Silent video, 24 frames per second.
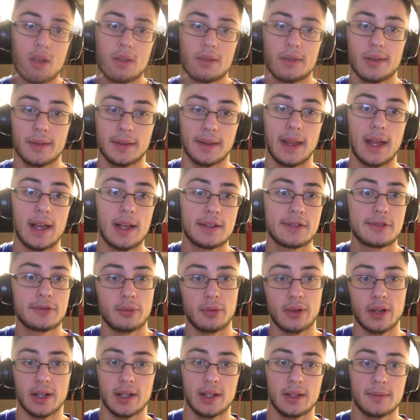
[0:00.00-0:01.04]
The last
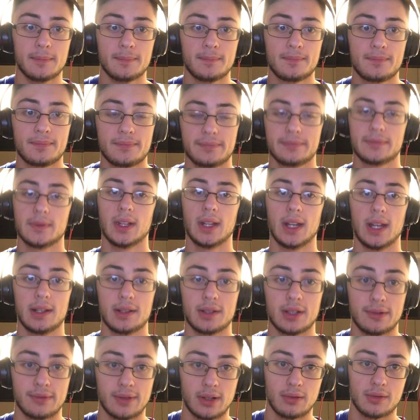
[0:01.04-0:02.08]
way that
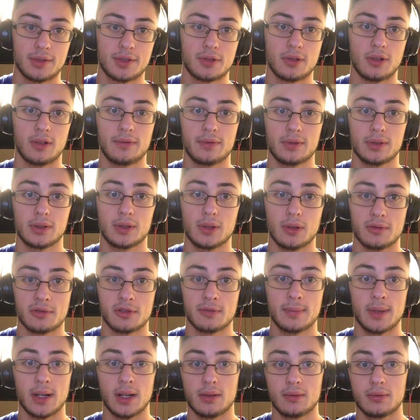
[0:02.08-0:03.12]
antivirus software goes
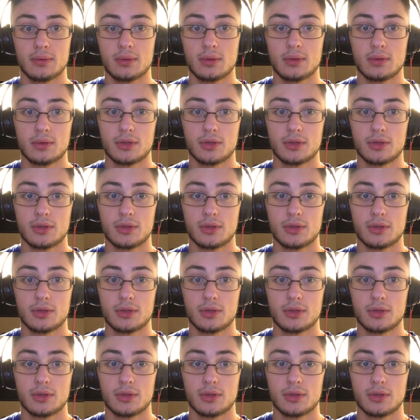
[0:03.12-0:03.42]
about